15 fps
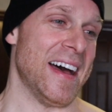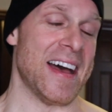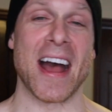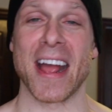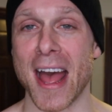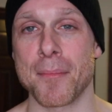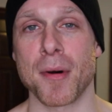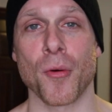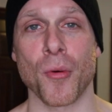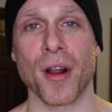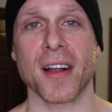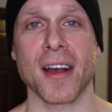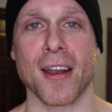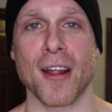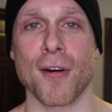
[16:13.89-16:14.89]
I got my
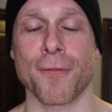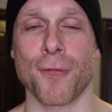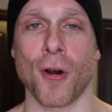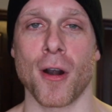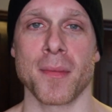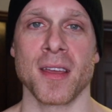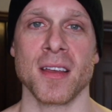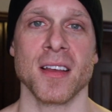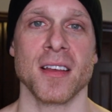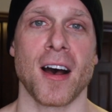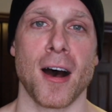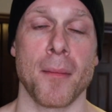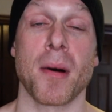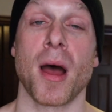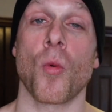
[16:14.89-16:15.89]
work cut out for me.
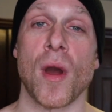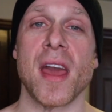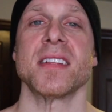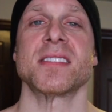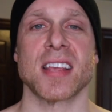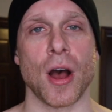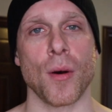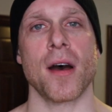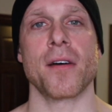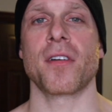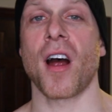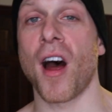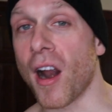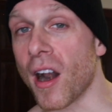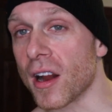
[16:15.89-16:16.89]
My weights, however,
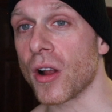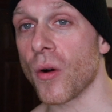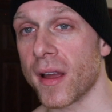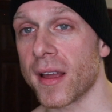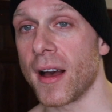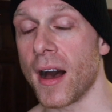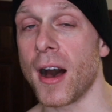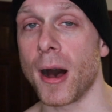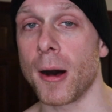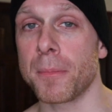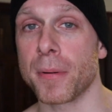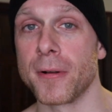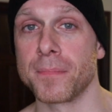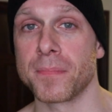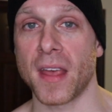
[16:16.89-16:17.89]
are going
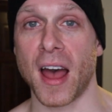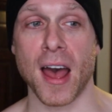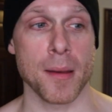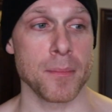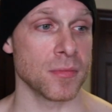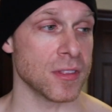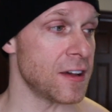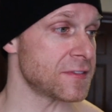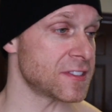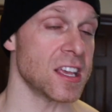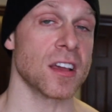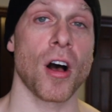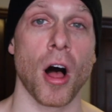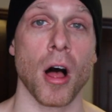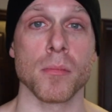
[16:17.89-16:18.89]
up. I'm
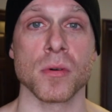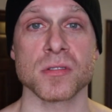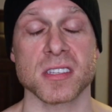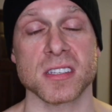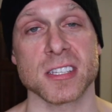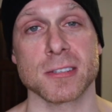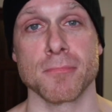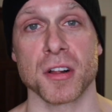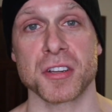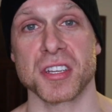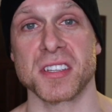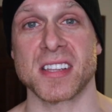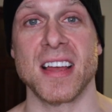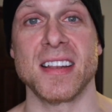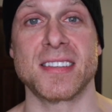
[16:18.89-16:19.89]
lifting almost as much
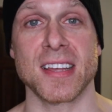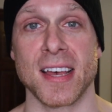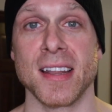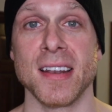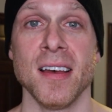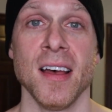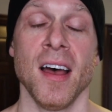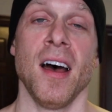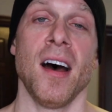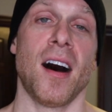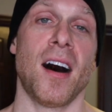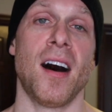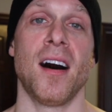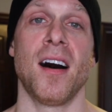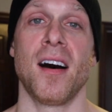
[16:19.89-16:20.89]
as I did
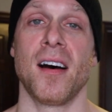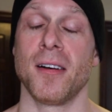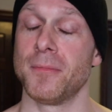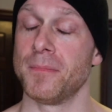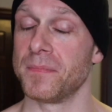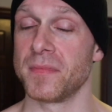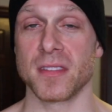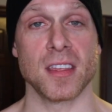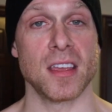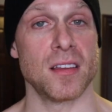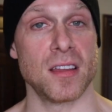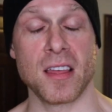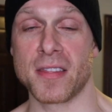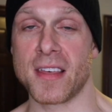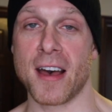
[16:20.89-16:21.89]

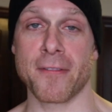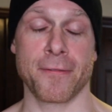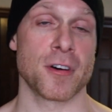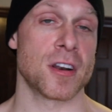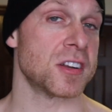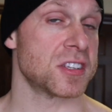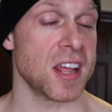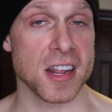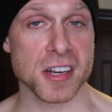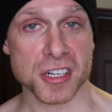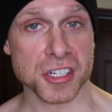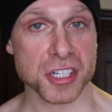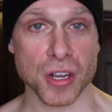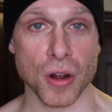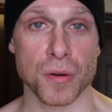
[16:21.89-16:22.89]
in that footage that I
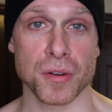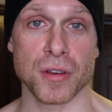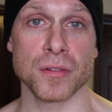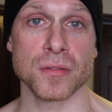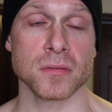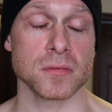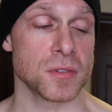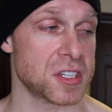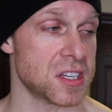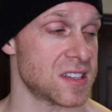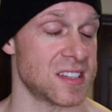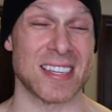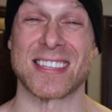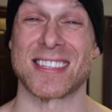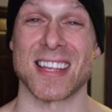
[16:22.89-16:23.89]
just showed you, which is
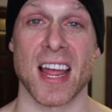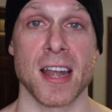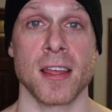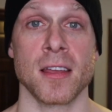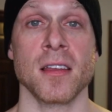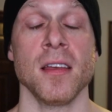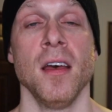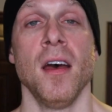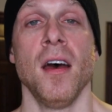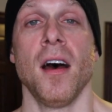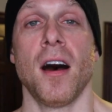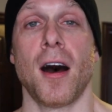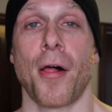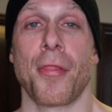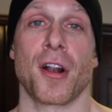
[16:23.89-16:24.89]
exciting.
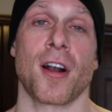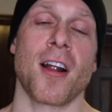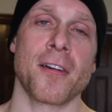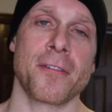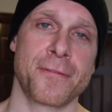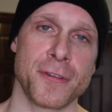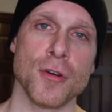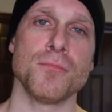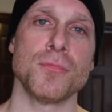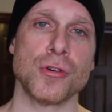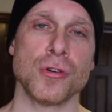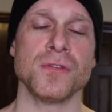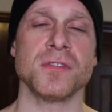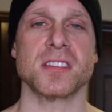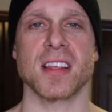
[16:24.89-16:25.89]
There are a few
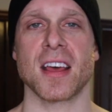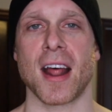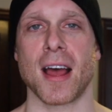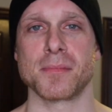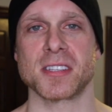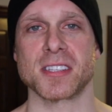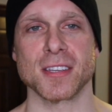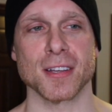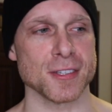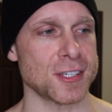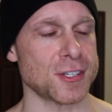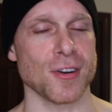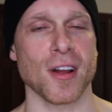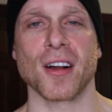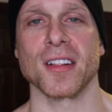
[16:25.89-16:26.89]
moves that I'm still
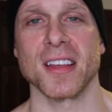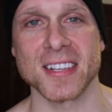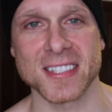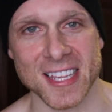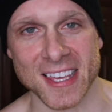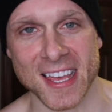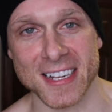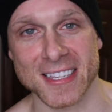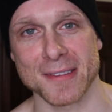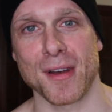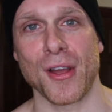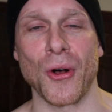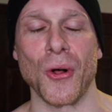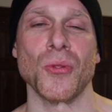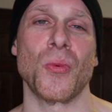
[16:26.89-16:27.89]
struggling to get to
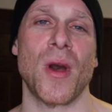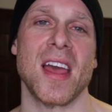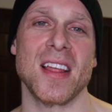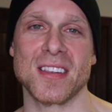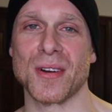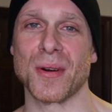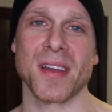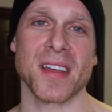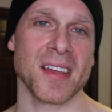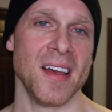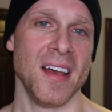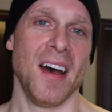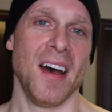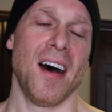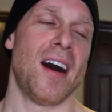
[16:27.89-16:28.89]
my old weight doing.
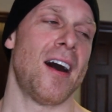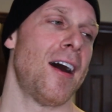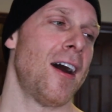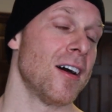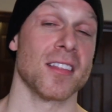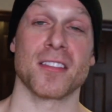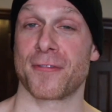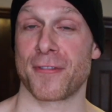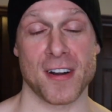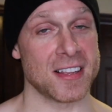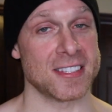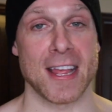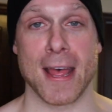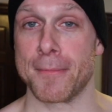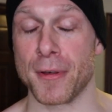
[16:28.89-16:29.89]
For an
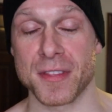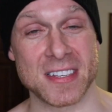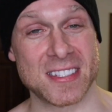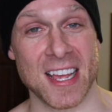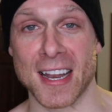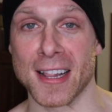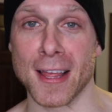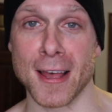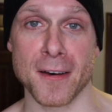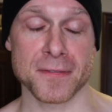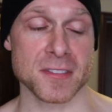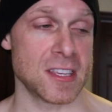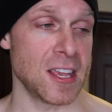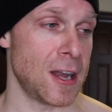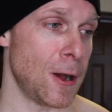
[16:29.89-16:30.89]
example, the
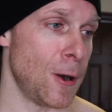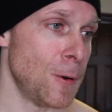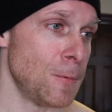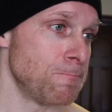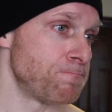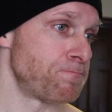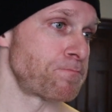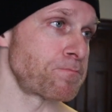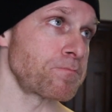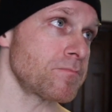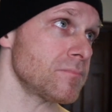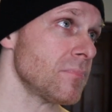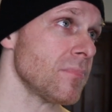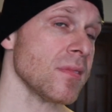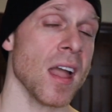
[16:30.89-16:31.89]
deadlift, you know,
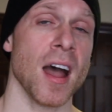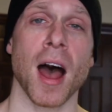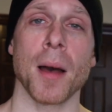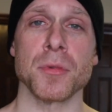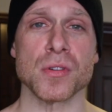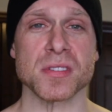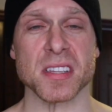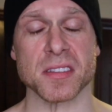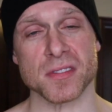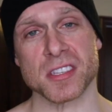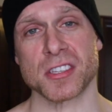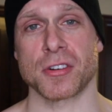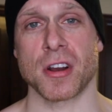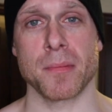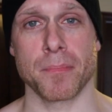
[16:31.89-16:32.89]
I'm using
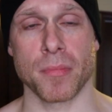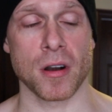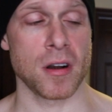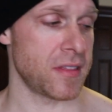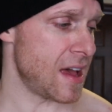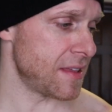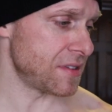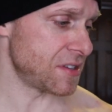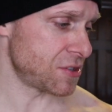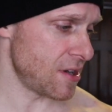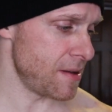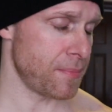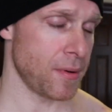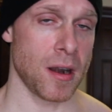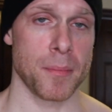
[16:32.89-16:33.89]

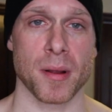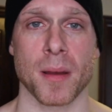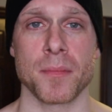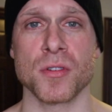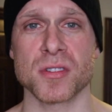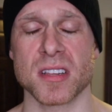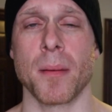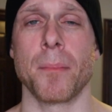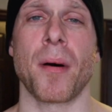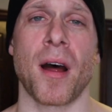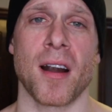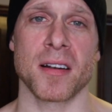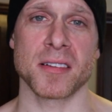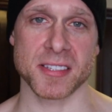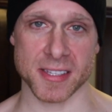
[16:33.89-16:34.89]
I'm using a
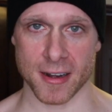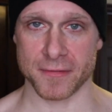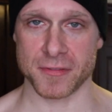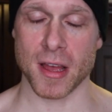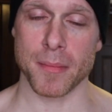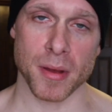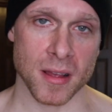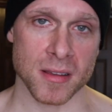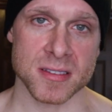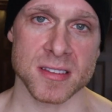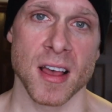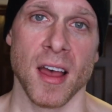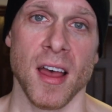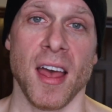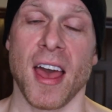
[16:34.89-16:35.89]
bar instead of
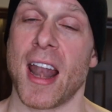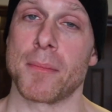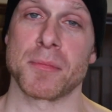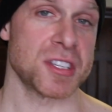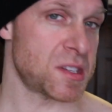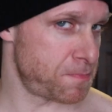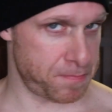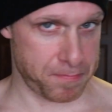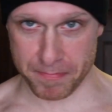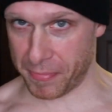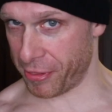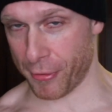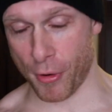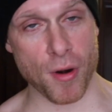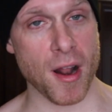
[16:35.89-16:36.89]
dumbbells, and I'm just
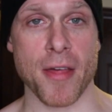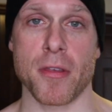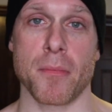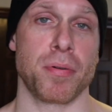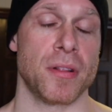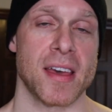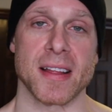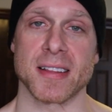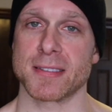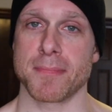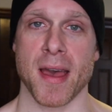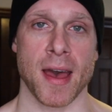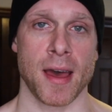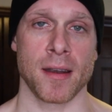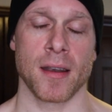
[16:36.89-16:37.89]
throwing on the plates,
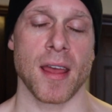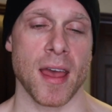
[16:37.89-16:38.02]
man.